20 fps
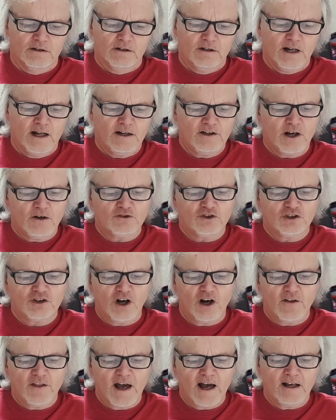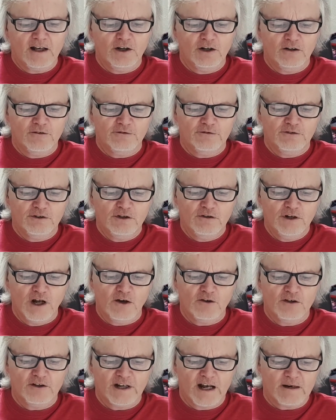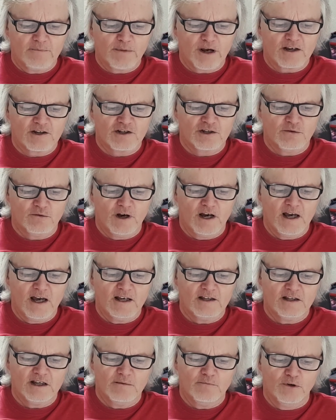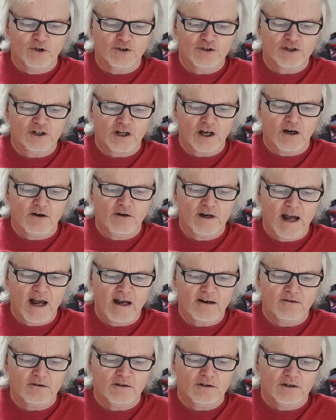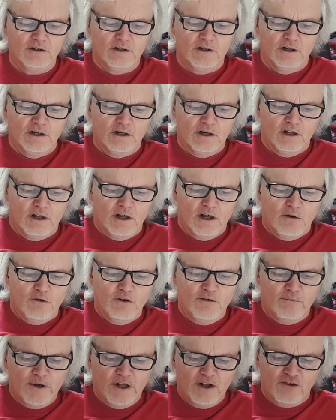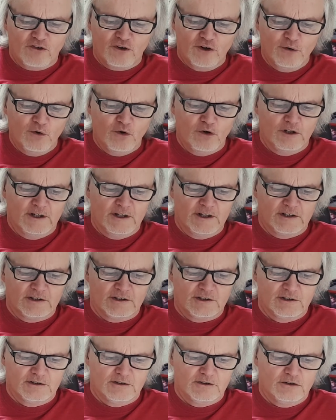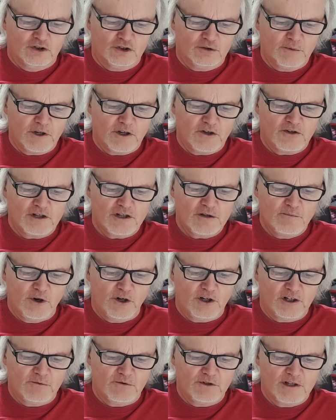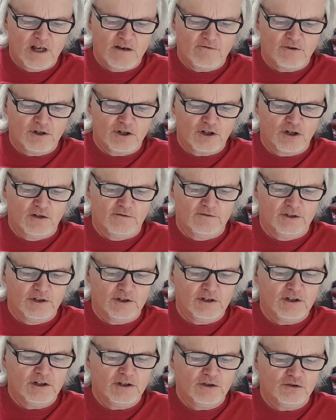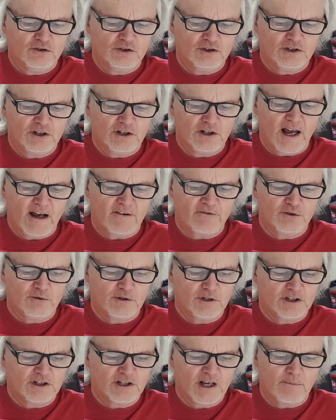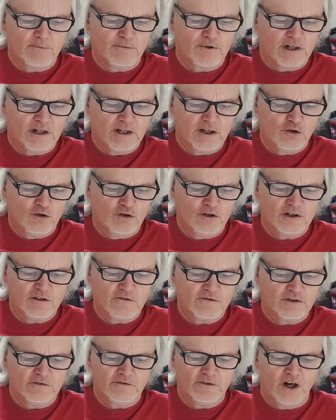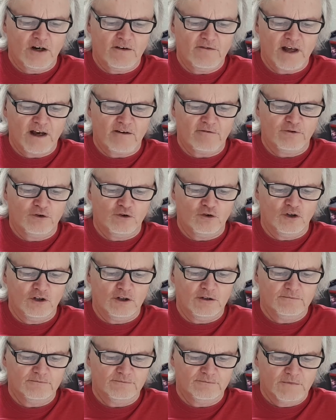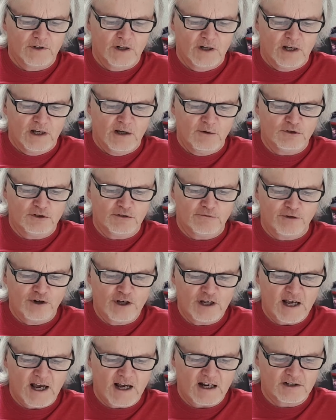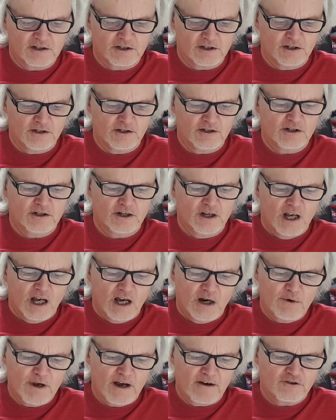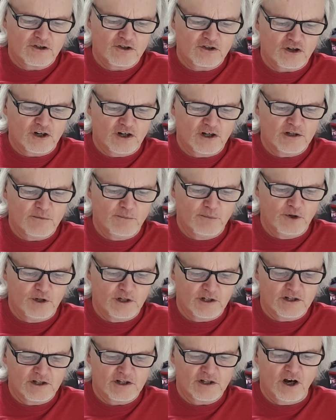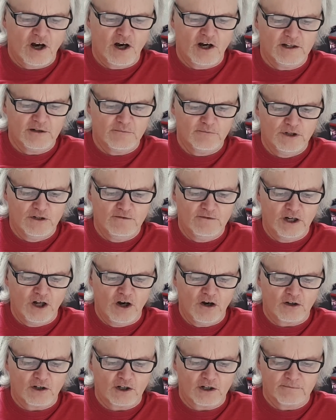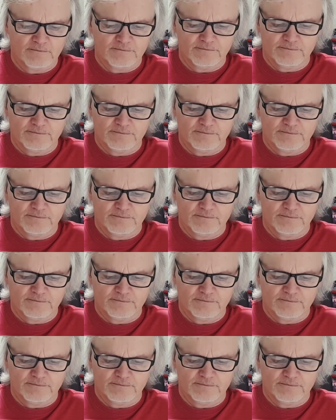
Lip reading: Now don't start that, love. You know your dad passed away 18 months ago now. We've been through all this. Just because his body was never recovered, you still have to accept that he couldn't have survived that fall. It was a freak accident and we have to try to put it aside and move along.